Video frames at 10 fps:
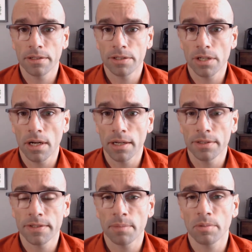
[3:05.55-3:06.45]

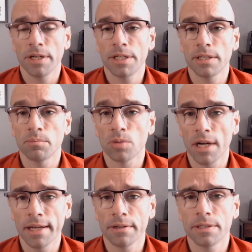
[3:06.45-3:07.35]
child separation
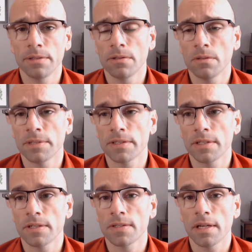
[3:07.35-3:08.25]
prior to homelessness,